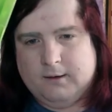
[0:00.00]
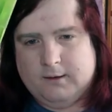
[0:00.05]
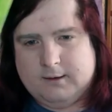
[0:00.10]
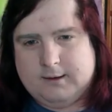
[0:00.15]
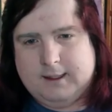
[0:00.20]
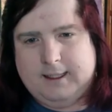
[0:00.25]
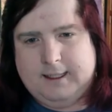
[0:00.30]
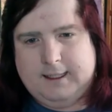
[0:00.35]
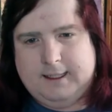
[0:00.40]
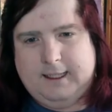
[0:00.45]

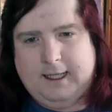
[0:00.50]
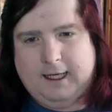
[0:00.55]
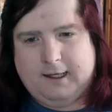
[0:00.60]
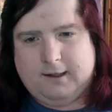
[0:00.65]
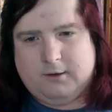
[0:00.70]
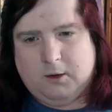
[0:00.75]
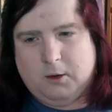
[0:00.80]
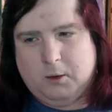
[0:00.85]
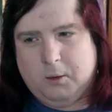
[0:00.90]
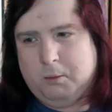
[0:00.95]

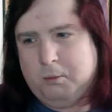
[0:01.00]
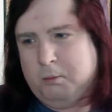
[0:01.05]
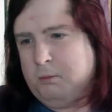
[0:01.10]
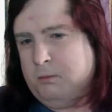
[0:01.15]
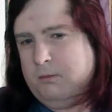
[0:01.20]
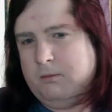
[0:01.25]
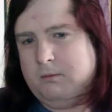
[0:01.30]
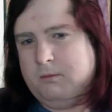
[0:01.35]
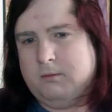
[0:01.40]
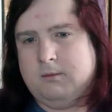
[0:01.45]
CX haul.
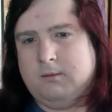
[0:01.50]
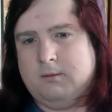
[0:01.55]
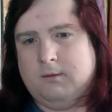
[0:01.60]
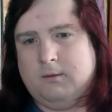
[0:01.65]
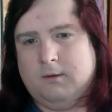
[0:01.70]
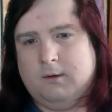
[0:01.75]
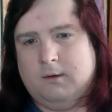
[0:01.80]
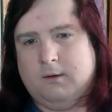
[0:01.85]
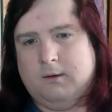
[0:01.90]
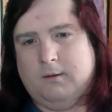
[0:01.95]

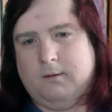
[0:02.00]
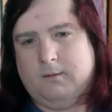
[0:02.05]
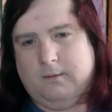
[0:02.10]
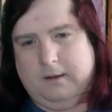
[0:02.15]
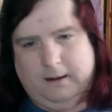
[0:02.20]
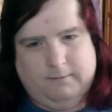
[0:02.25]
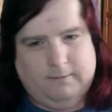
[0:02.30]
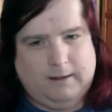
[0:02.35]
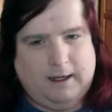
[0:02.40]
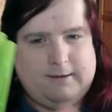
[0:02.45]

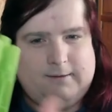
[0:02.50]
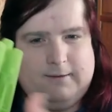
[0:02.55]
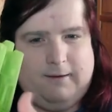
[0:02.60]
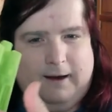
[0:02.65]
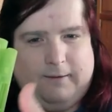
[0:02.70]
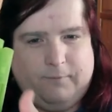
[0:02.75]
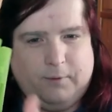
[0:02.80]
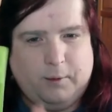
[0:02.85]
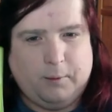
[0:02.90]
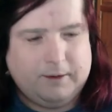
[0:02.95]
Well, that's not
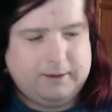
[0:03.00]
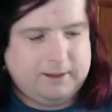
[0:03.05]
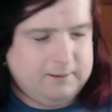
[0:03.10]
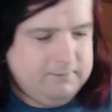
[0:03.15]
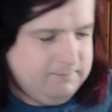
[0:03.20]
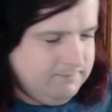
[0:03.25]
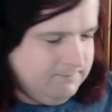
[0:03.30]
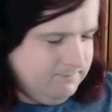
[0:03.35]
helpful, is it?